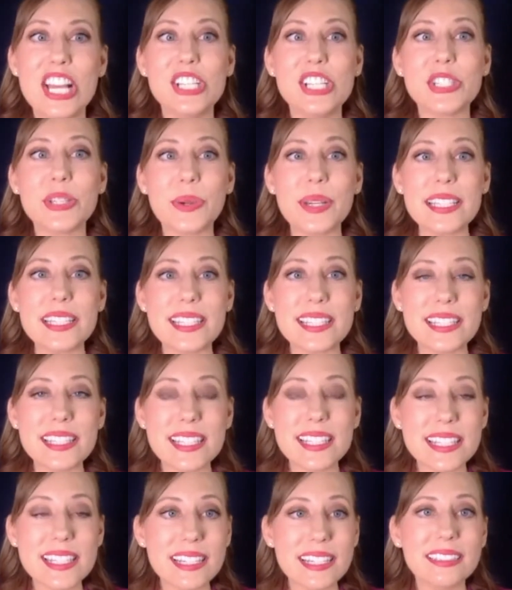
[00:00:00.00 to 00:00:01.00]
So I
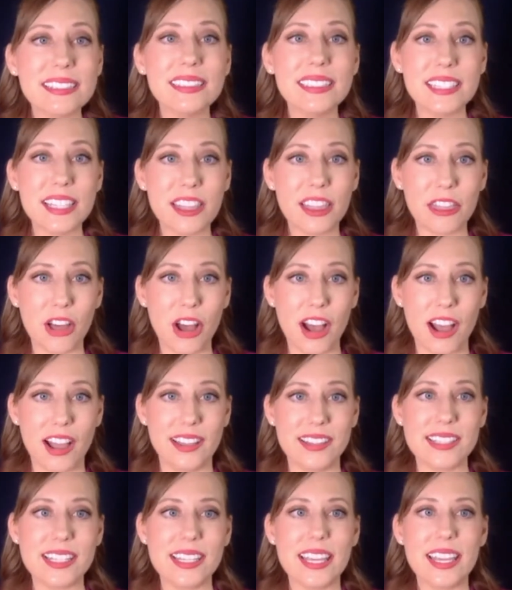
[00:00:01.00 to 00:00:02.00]
sincerely thought
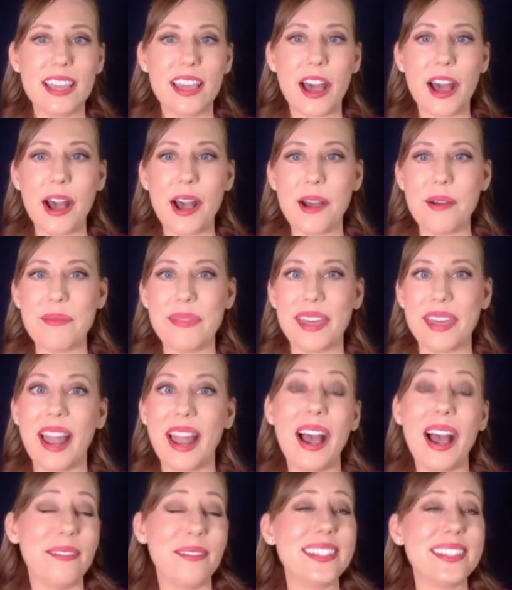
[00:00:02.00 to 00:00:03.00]
that
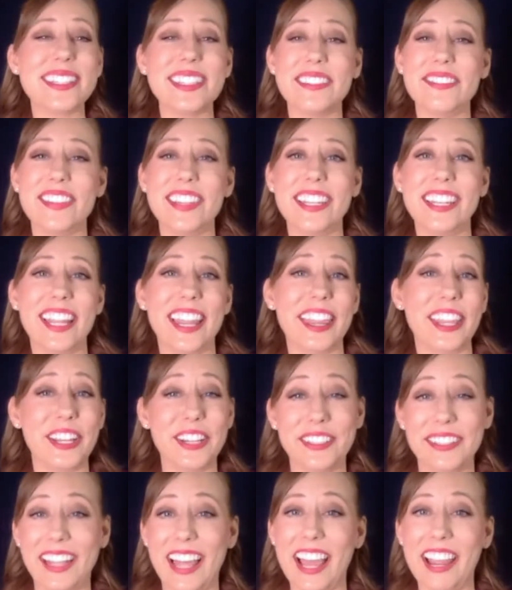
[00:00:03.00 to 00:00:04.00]
I was living the
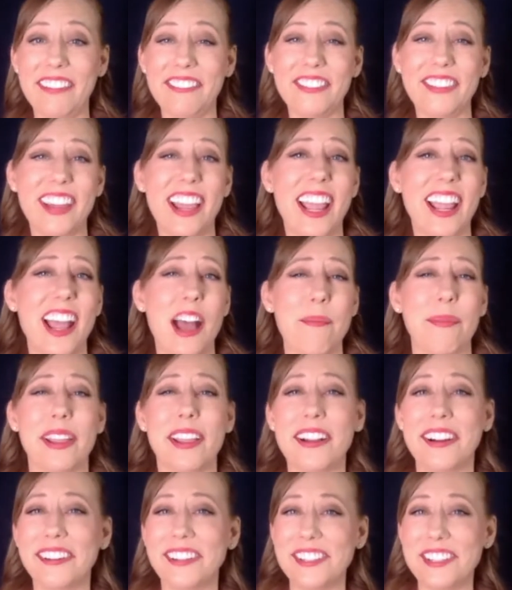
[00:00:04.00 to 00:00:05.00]
good life. I got my
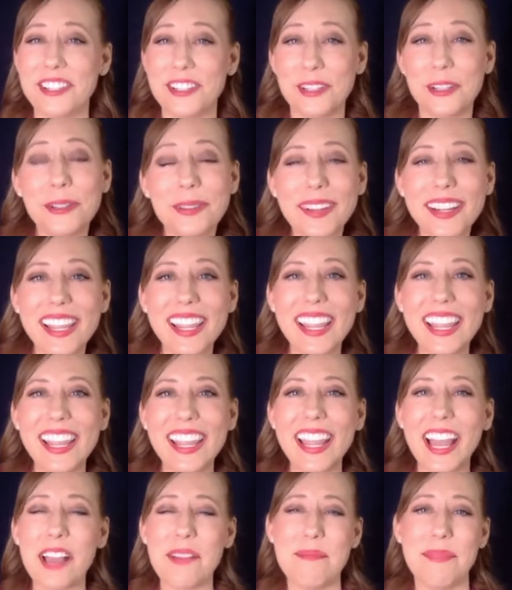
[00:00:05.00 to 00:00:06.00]
college
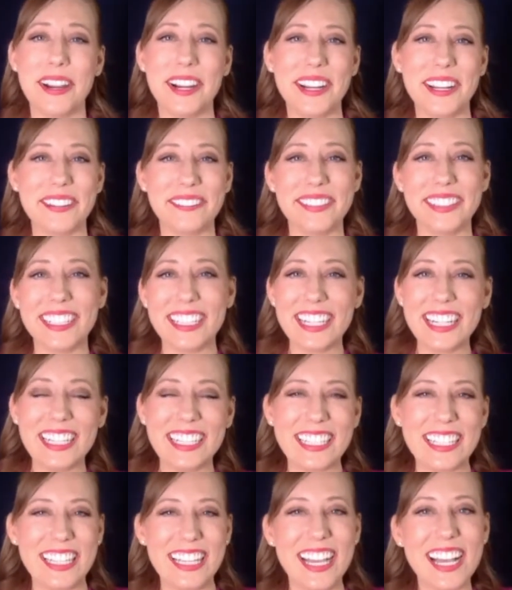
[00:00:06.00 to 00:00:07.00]
degree, I married a really
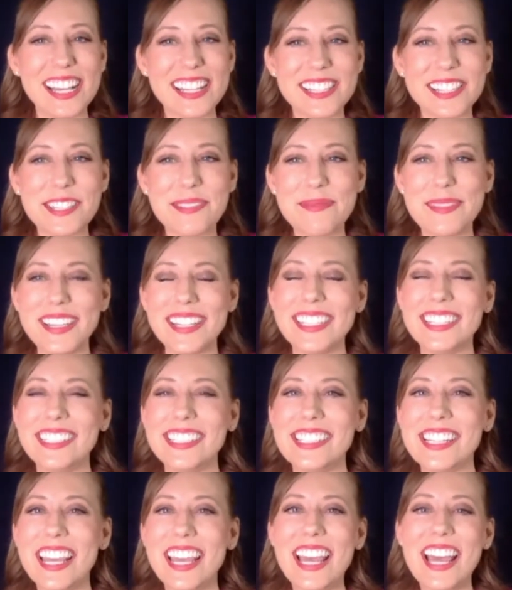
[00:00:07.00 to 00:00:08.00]
hunky
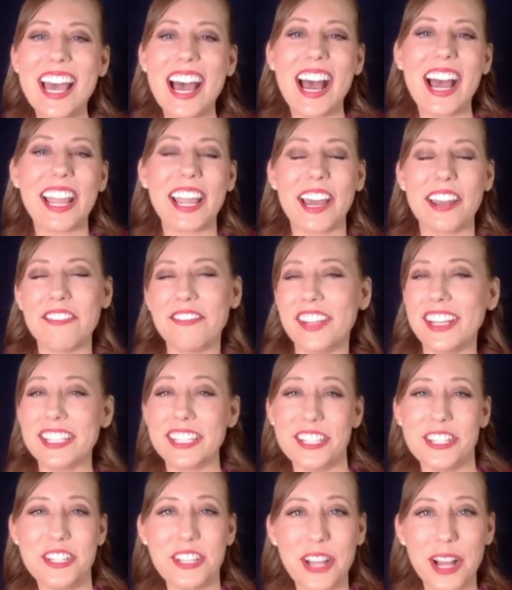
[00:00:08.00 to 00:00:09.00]
husband, I got a fancy
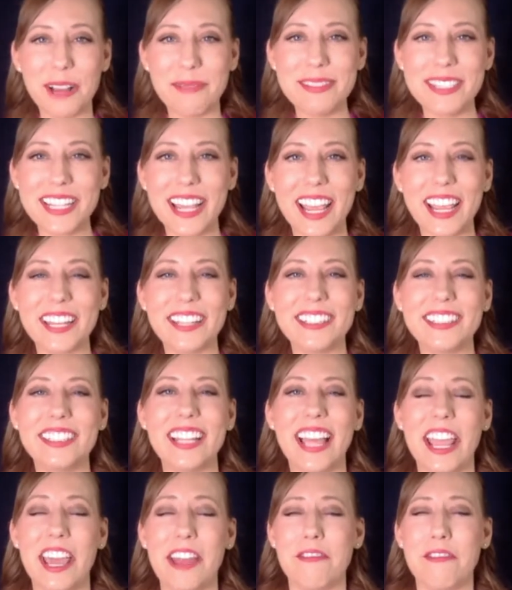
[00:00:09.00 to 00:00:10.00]
job title,
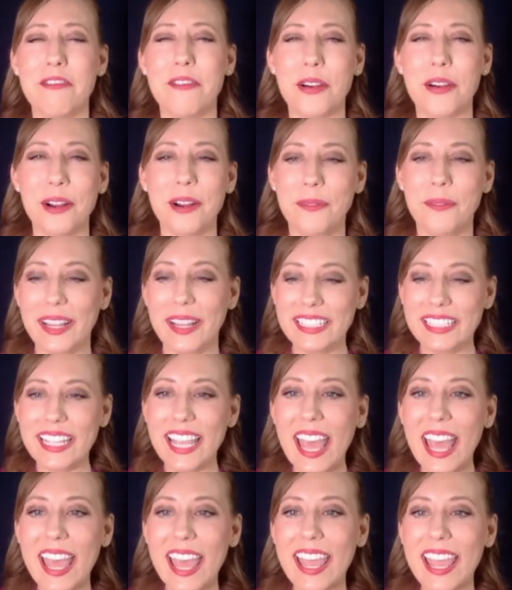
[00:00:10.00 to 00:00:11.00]
I had a
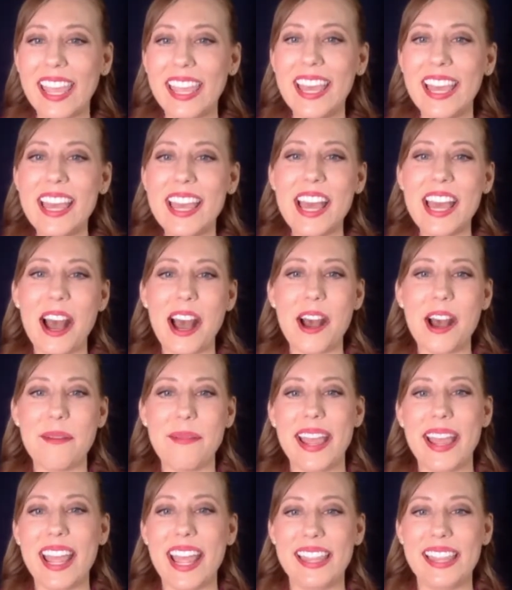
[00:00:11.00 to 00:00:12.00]
401k,
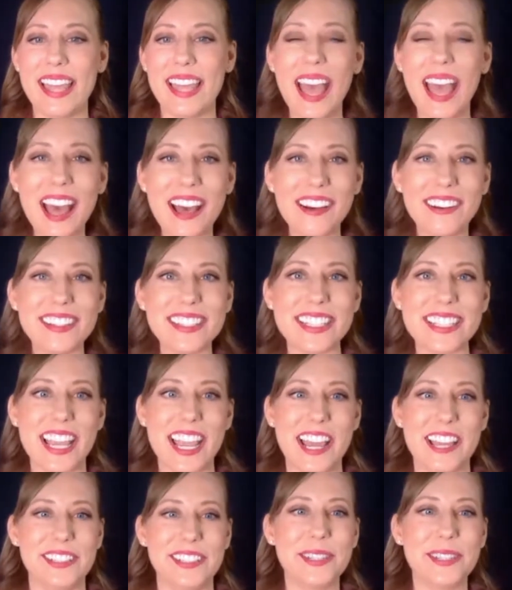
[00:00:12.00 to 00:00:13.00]
I had the house, I
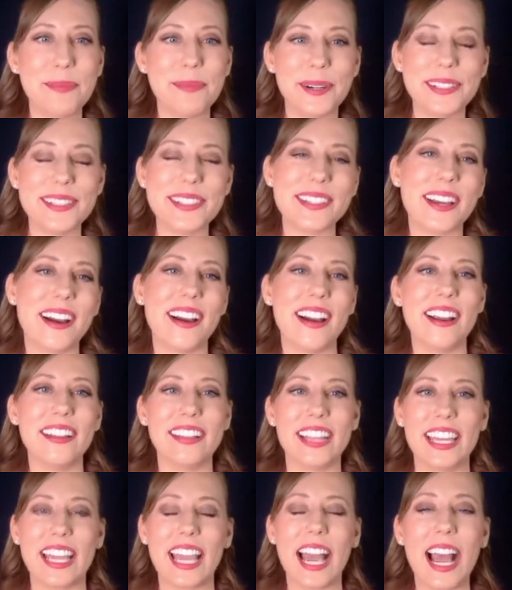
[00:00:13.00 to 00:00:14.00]
had a sports car.
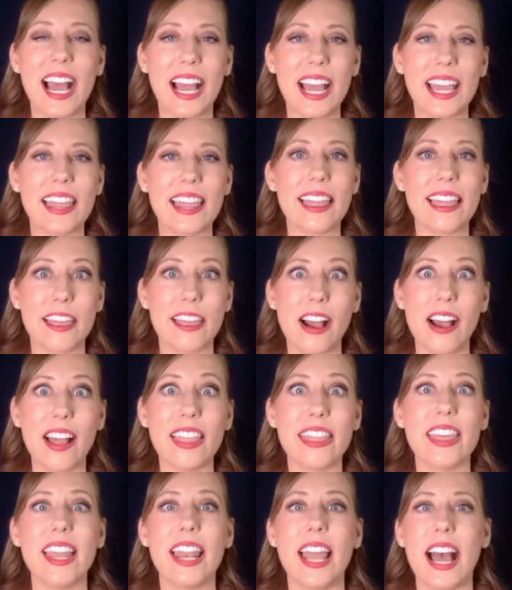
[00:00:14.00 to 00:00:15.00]
Like, I thought
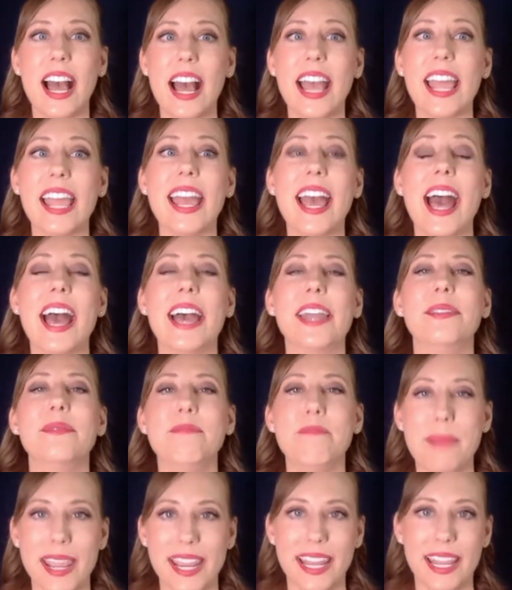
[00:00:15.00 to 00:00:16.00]
that I had
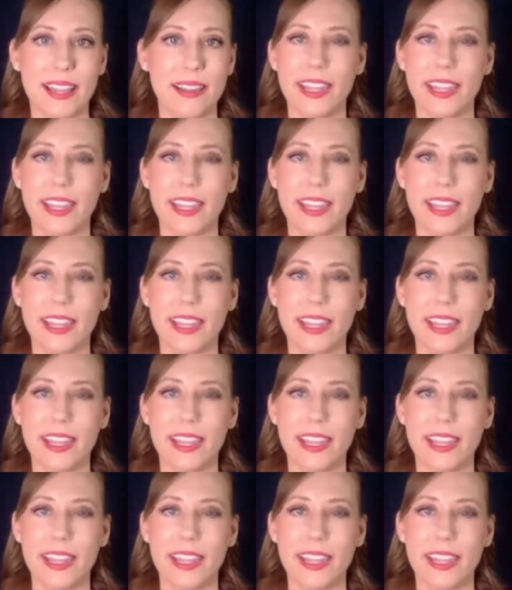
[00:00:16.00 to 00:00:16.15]
made it.